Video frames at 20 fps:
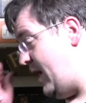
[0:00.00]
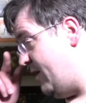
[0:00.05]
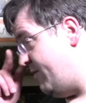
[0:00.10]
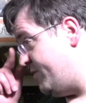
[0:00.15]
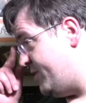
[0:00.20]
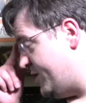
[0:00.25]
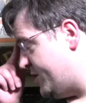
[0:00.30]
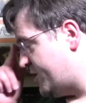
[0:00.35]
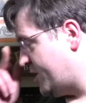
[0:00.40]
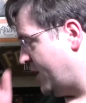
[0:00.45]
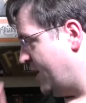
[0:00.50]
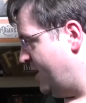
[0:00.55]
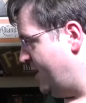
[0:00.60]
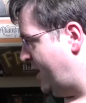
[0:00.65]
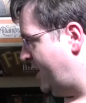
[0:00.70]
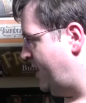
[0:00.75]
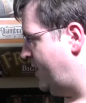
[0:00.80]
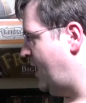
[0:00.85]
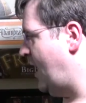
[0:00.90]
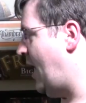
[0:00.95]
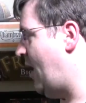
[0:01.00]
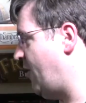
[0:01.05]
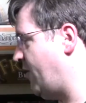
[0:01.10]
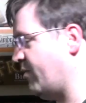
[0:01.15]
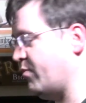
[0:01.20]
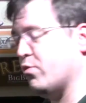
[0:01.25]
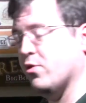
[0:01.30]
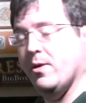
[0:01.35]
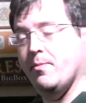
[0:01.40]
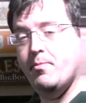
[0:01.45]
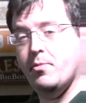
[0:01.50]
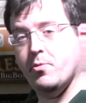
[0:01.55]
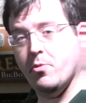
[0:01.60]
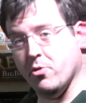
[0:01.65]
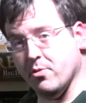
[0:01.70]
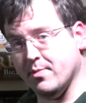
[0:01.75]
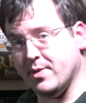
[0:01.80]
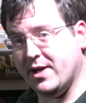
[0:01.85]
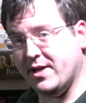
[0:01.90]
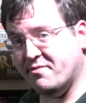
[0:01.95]
have just gone out of print
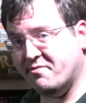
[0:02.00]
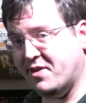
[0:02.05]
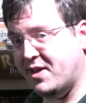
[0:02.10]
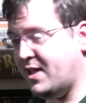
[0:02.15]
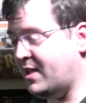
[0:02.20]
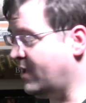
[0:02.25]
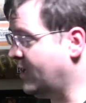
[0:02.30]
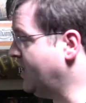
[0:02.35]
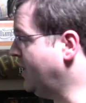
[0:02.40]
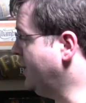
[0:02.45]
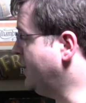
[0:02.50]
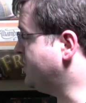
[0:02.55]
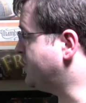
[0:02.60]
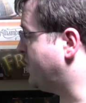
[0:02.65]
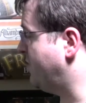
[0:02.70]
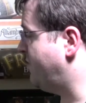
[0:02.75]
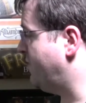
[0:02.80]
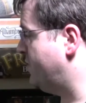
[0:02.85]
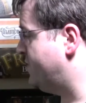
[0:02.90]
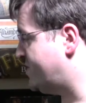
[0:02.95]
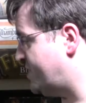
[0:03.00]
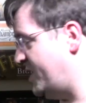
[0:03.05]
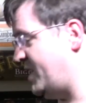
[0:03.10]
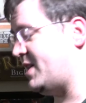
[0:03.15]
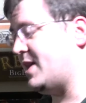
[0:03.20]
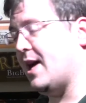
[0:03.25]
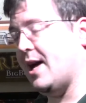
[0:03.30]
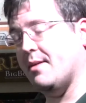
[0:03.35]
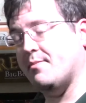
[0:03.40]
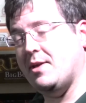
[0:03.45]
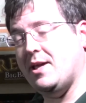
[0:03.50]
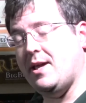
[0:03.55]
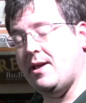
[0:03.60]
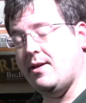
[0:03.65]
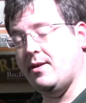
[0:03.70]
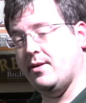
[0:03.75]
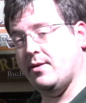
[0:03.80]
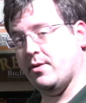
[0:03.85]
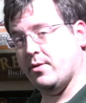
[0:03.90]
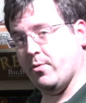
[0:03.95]
permanently, so if you see a
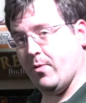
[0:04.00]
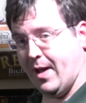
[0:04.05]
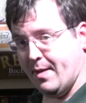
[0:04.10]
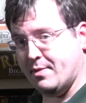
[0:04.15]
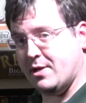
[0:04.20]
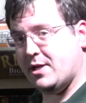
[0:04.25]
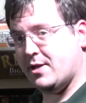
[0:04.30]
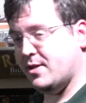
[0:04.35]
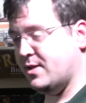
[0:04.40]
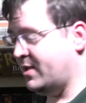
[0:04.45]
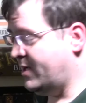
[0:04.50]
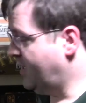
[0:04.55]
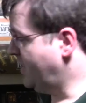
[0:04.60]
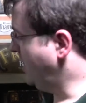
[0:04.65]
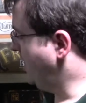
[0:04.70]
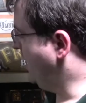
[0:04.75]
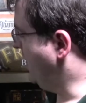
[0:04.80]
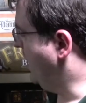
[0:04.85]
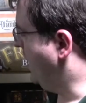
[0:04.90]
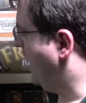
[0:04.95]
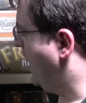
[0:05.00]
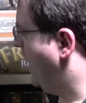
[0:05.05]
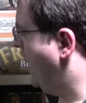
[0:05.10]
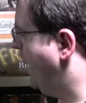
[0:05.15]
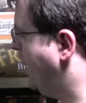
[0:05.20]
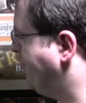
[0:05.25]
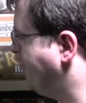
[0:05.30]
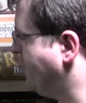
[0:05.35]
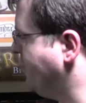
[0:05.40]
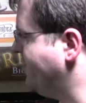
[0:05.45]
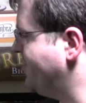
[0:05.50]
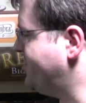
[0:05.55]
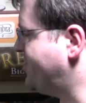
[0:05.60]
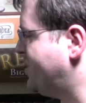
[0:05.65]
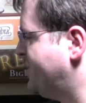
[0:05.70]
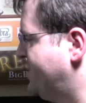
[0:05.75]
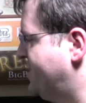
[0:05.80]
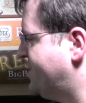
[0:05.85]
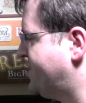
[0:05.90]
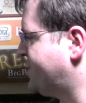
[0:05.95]
copy, grab it.
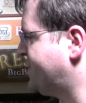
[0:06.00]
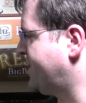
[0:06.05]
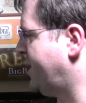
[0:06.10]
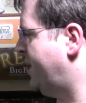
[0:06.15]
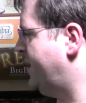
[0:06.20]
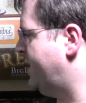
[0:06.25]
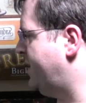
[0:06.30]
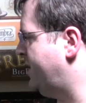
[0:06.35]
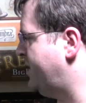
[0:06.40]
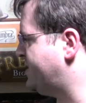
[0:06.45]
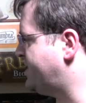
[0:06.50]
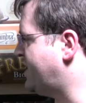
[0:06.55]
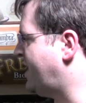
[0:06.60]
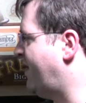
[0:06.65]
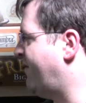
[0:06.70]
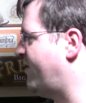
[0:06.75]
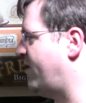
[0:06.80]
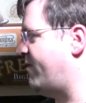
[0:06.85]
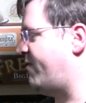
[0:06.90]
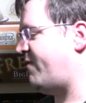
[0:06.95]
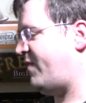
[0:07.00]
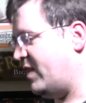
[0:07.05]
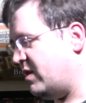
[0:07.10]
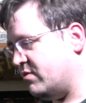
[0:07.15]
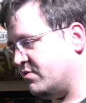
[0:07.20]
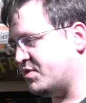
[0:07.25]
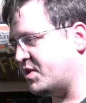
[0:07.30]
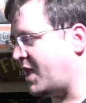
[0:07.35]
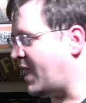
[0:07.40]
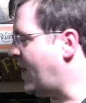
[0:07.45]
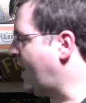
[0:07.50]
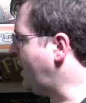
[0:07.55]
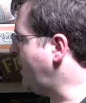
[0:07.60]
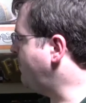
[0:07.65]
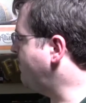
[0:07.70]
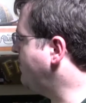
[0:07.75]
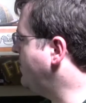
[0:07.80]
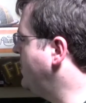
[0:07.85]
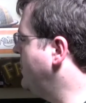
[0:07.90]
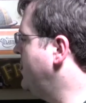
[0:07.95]
Bruges is a Stefan Feld
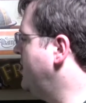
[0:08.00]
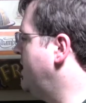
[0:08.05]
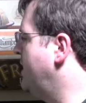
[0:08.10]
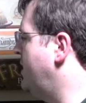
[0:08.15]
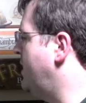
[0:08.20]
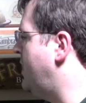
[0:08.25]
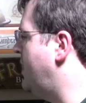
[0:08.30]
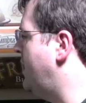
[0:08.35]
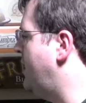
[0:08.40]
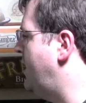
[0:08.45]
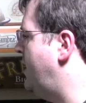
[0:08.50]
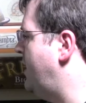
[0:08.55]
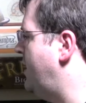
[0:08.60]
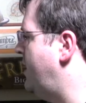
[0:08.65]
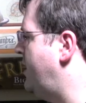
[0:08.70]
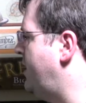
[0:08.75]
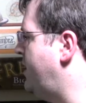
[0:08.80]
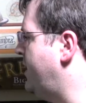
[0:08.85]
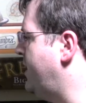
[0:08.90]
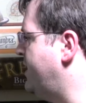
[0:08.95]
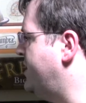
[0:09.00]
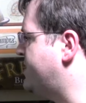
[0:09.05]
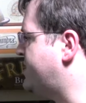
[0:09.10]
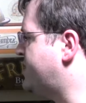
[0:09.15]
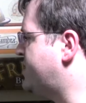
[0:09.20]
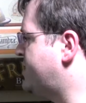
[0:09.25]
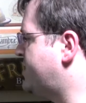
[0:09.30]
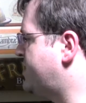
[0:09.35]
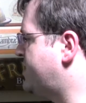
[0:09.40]
game. It